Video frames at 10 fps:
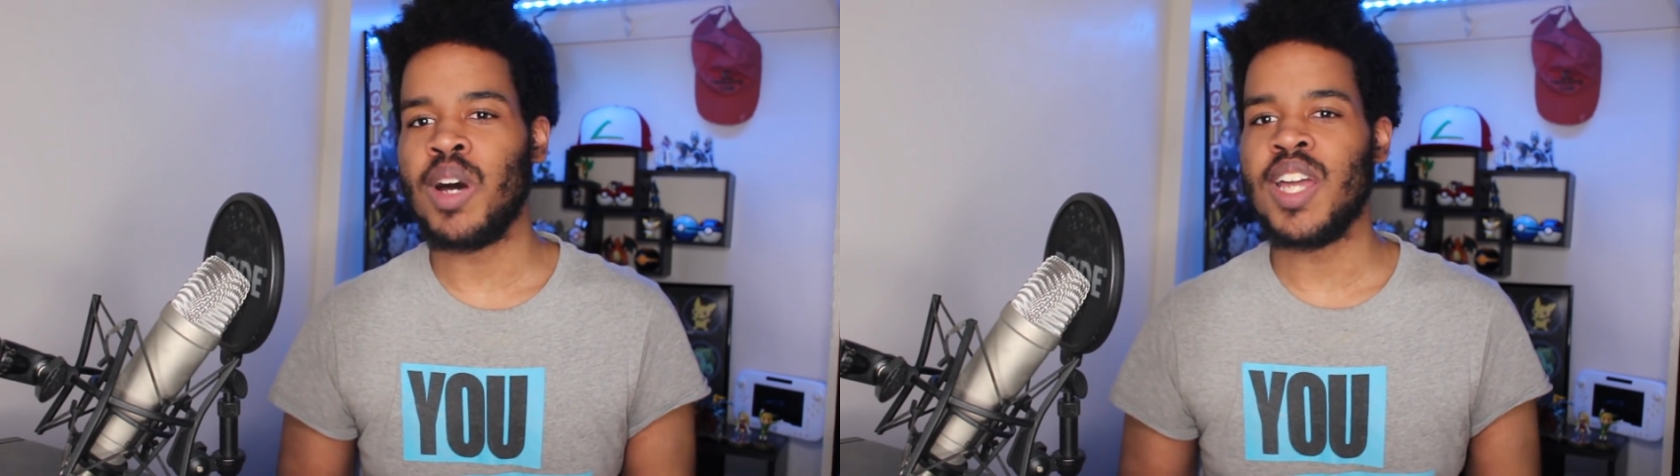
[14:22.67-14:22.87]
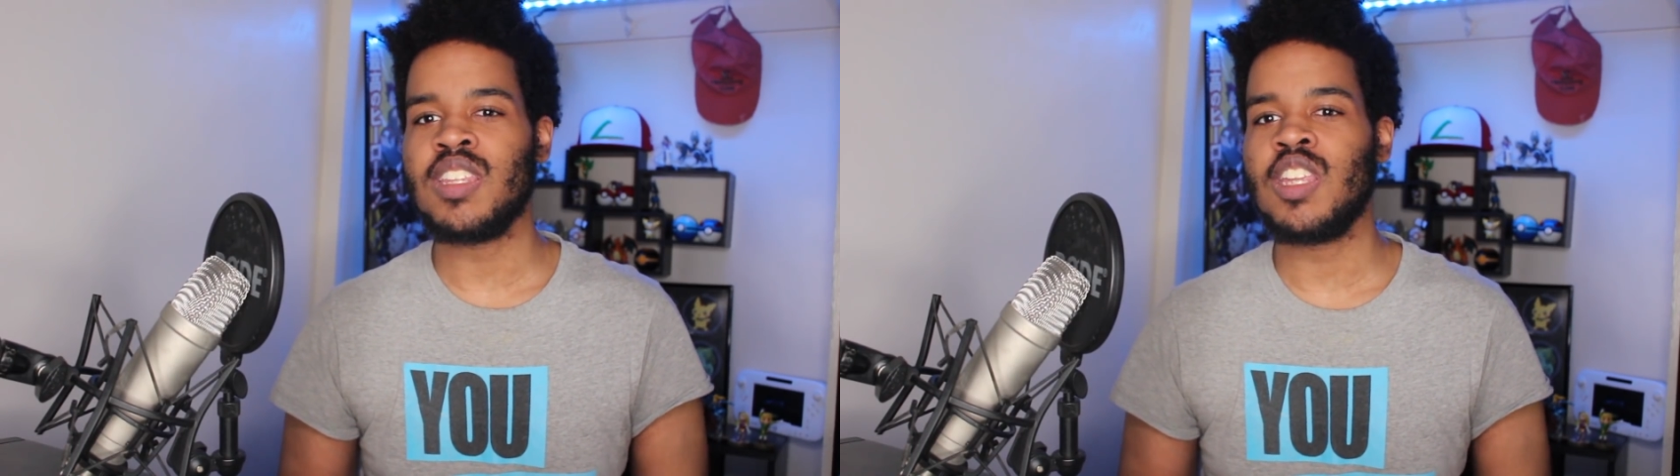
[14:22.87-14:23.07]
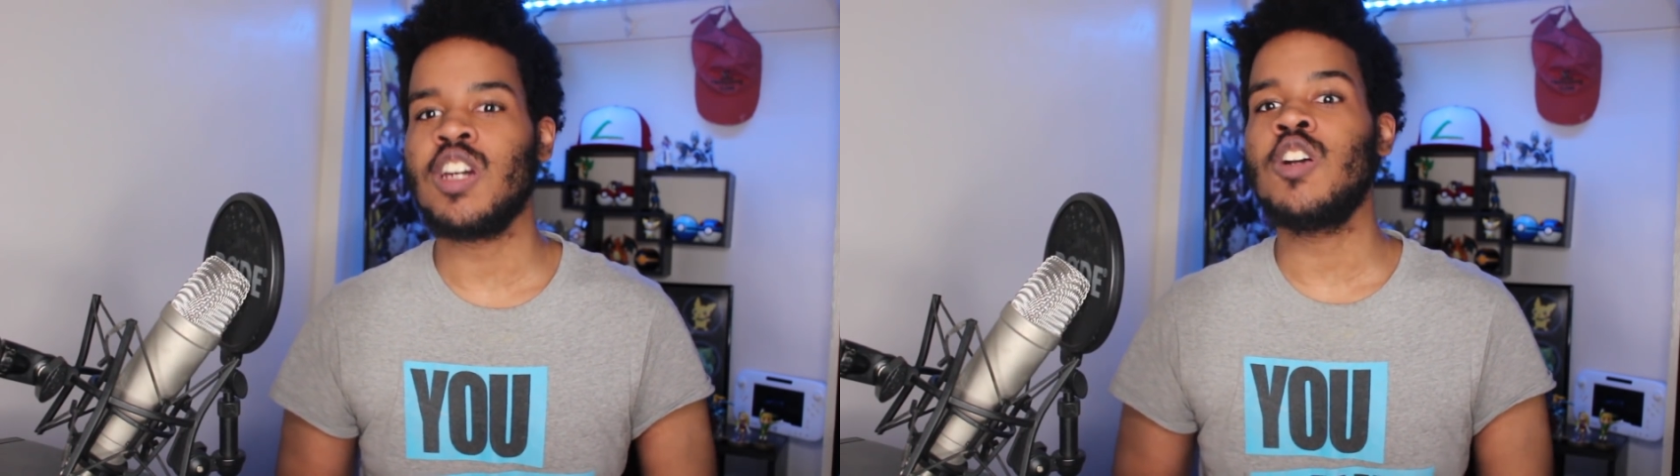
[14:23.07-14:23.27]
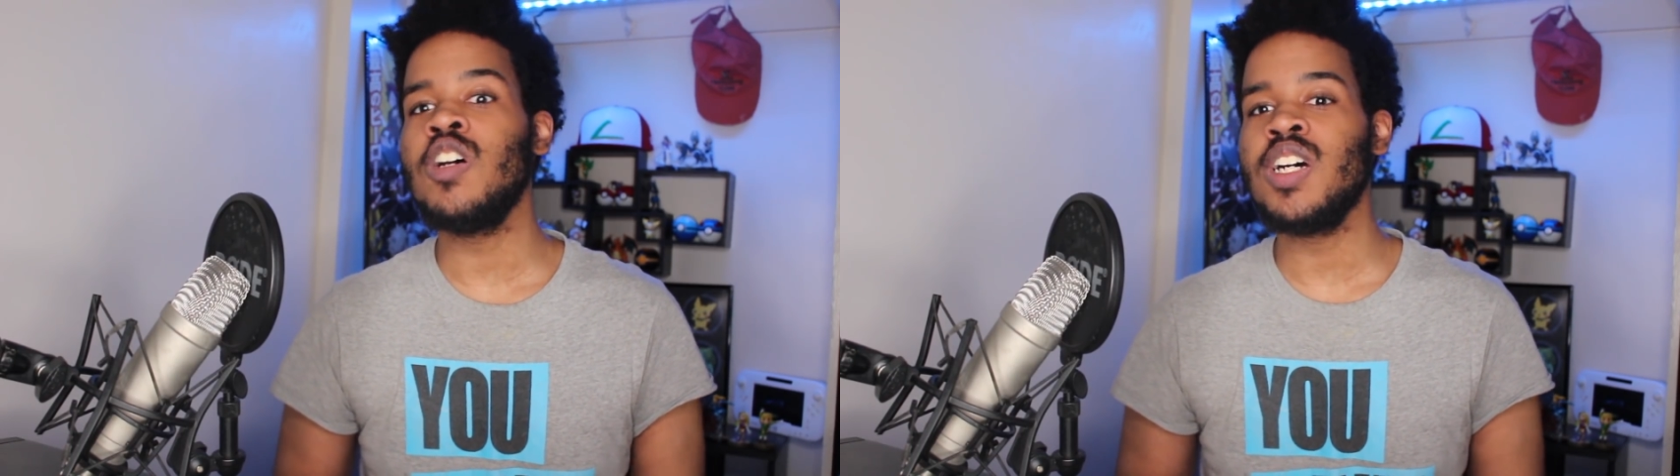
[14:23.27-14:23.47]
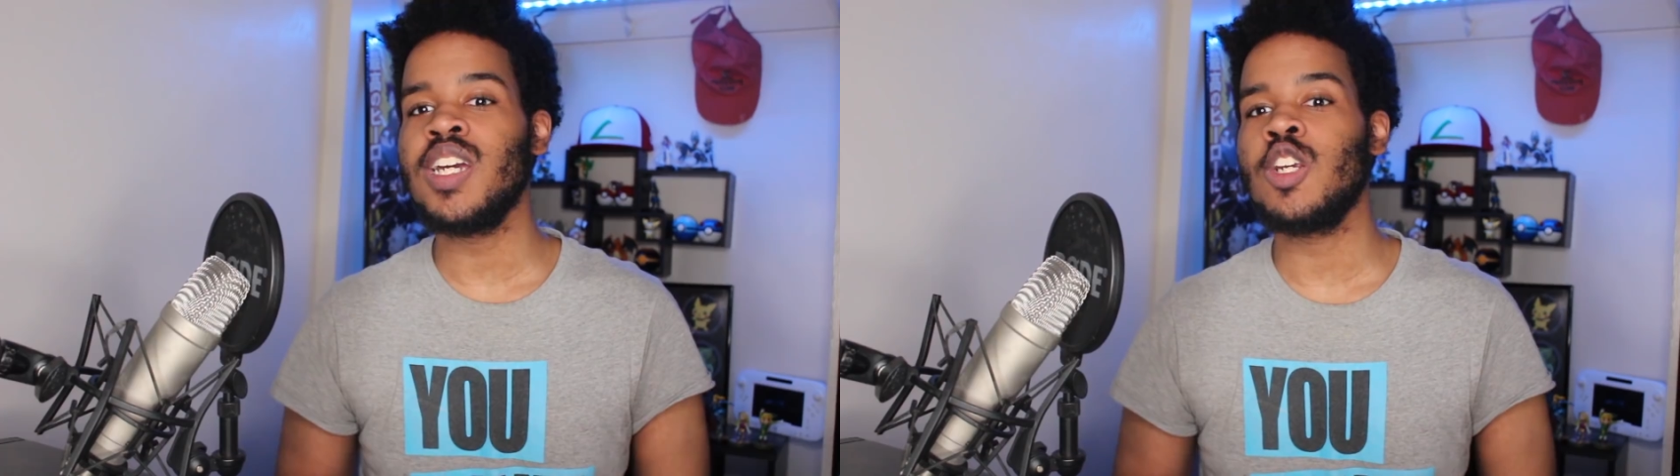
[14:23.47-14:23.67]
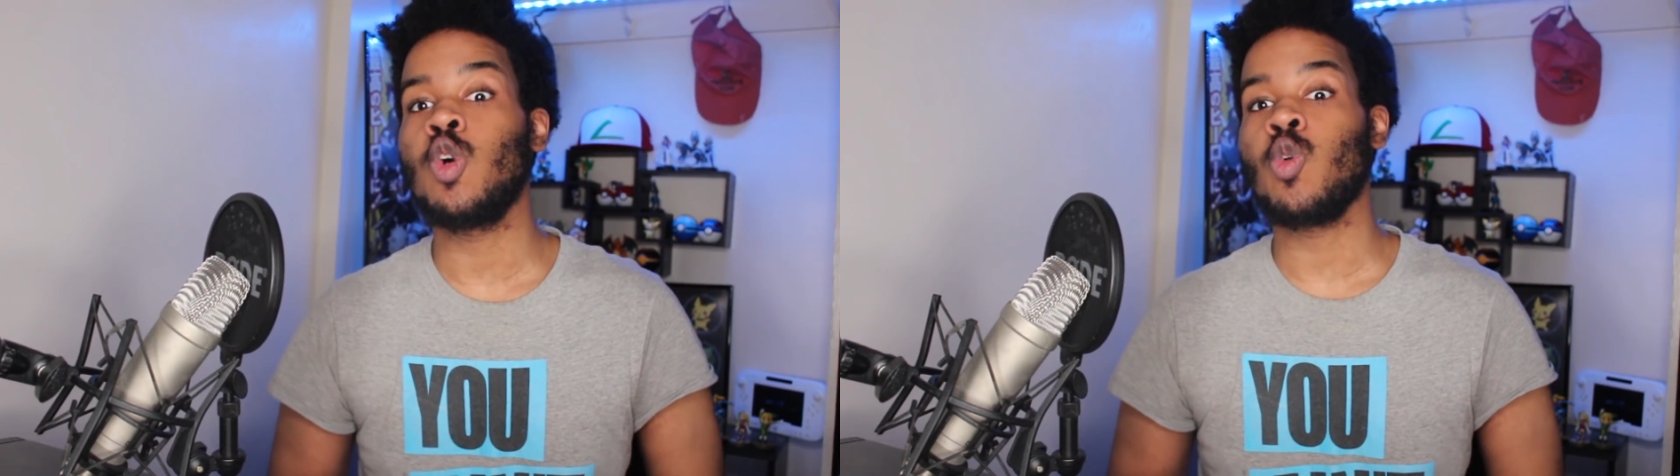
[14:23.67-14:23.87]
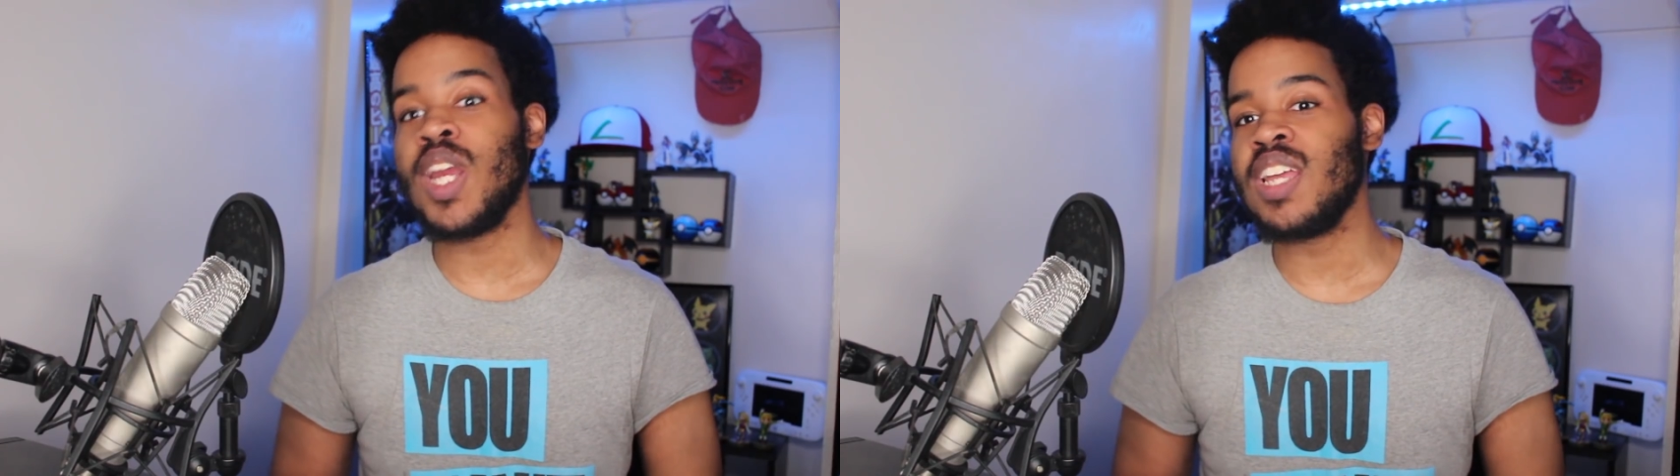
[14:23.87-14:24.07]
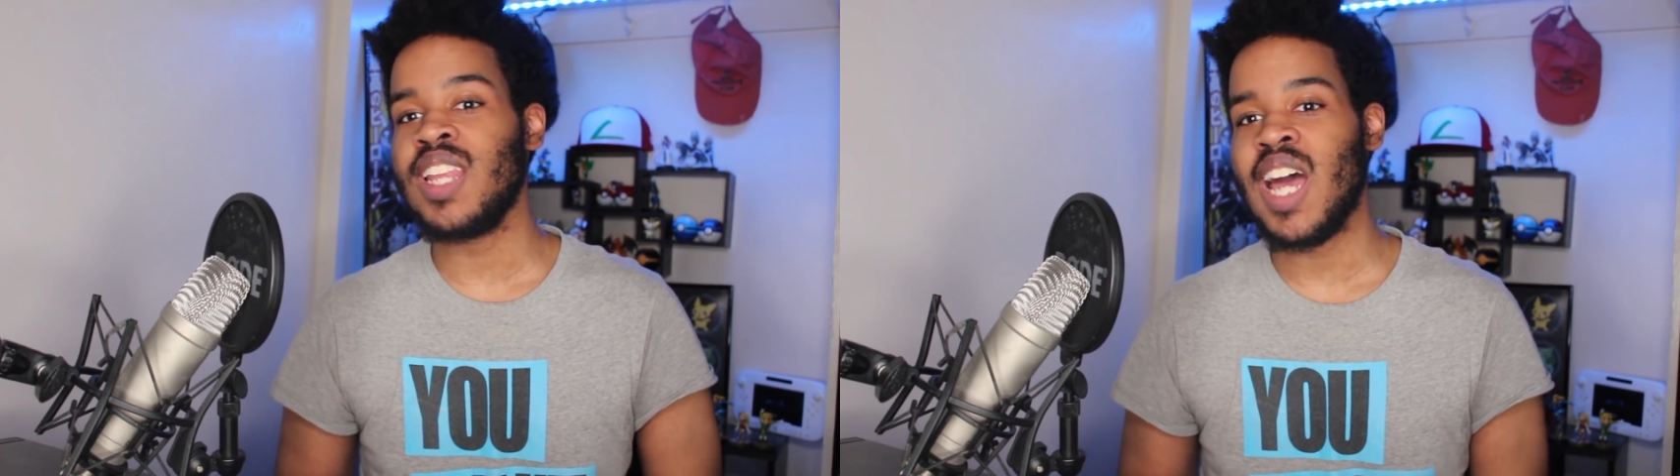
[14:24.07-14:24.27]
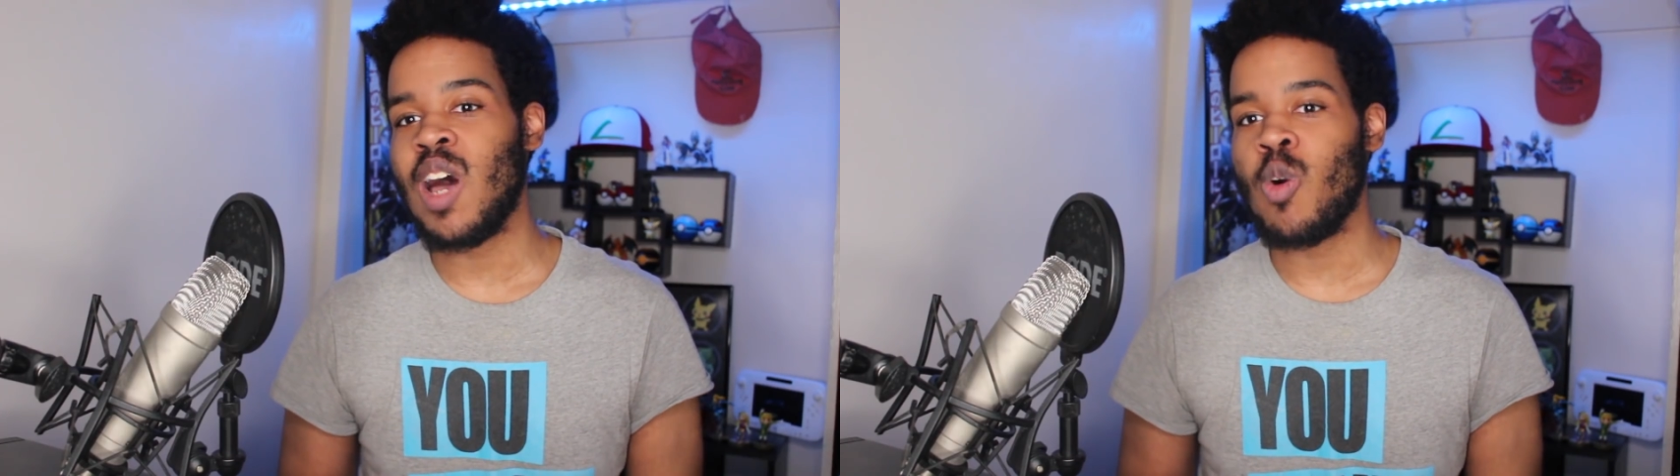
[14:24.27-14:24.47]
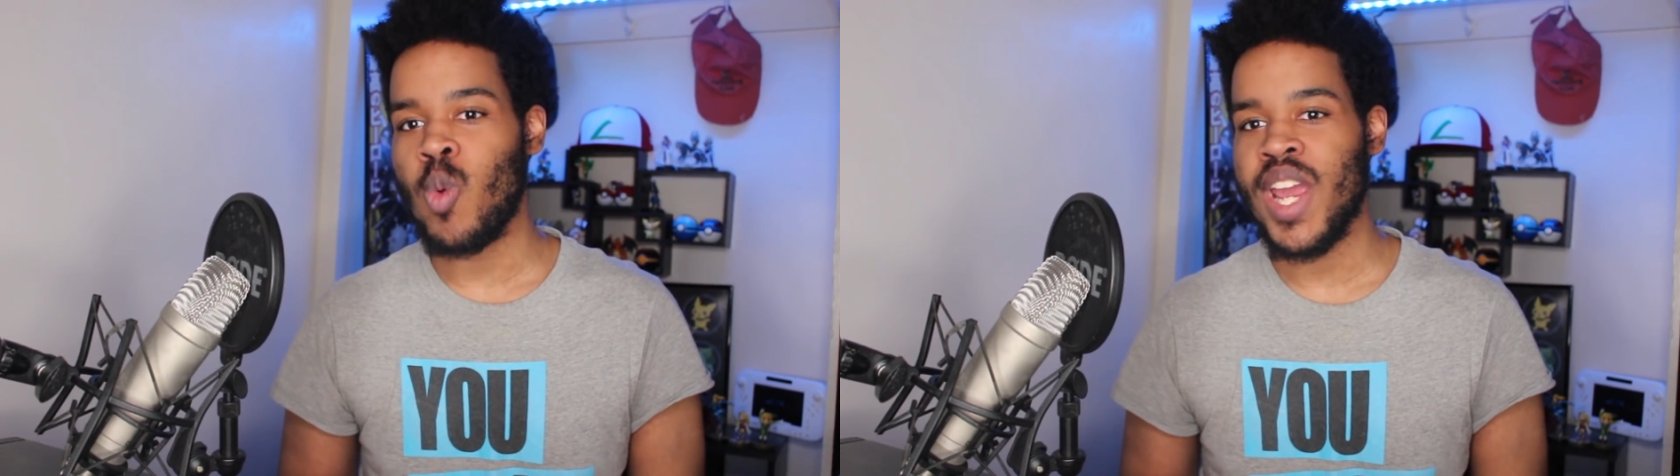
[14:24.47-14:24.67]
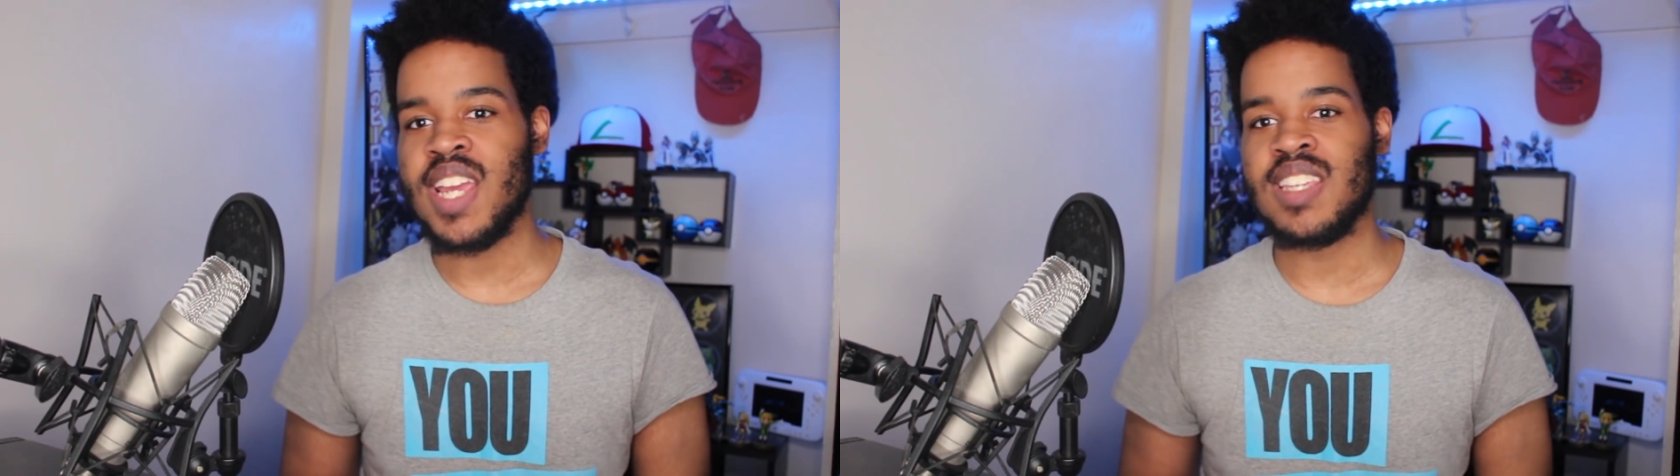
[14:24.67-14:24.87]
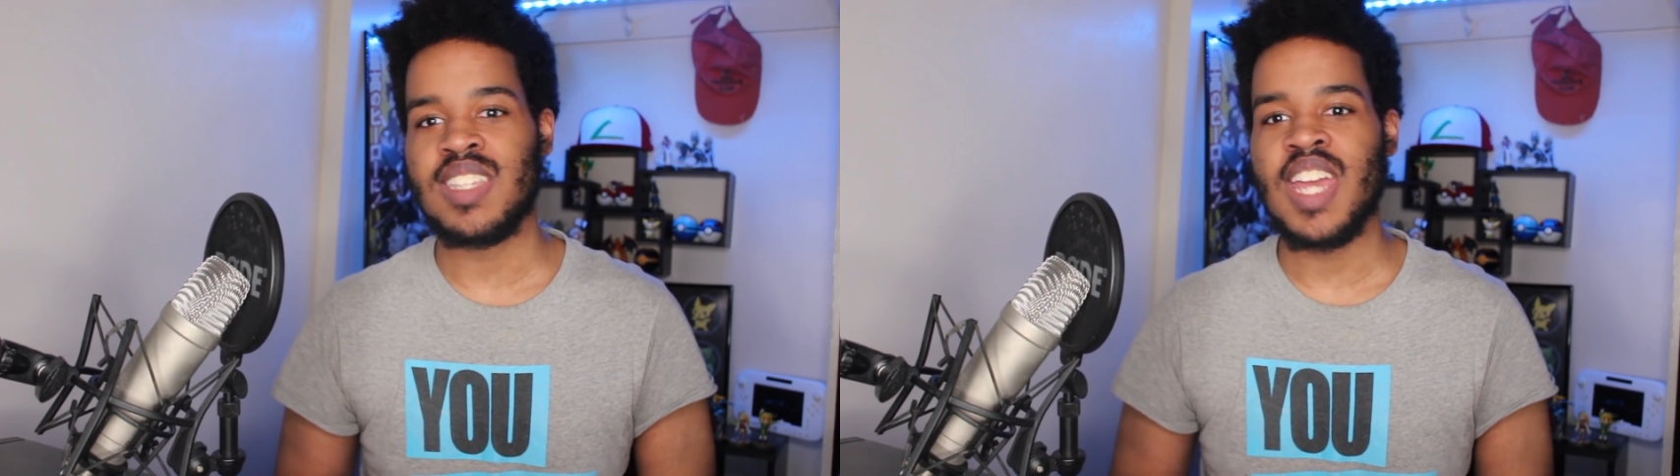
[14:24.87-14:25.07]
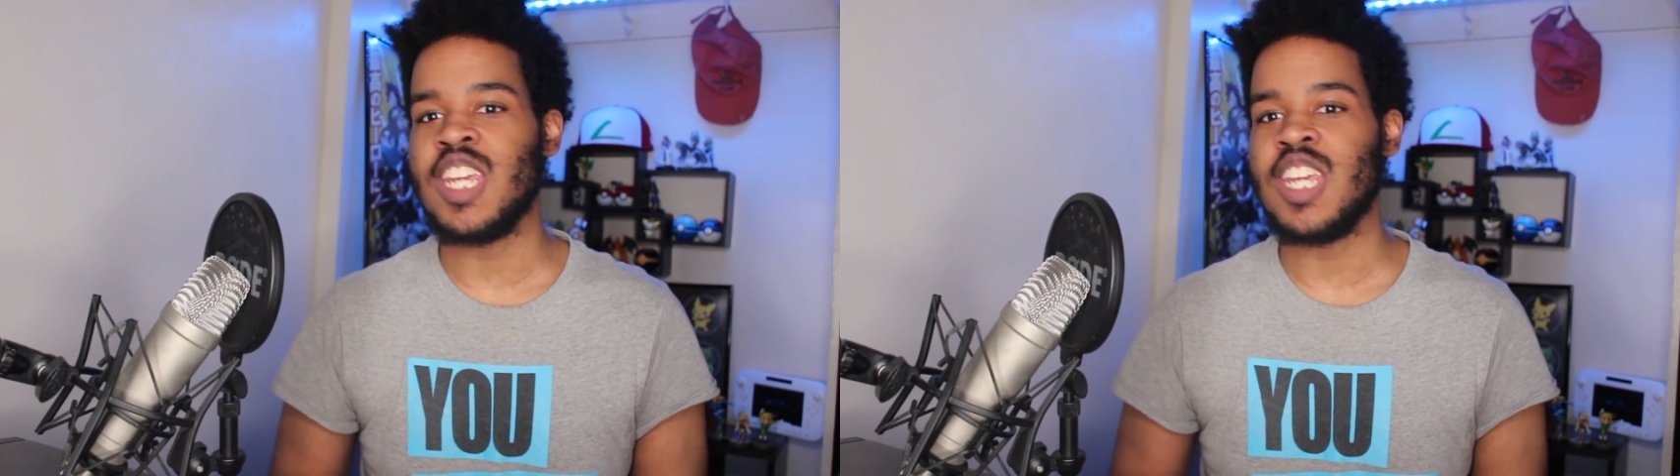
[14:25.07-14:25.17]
but the good greatly outweighs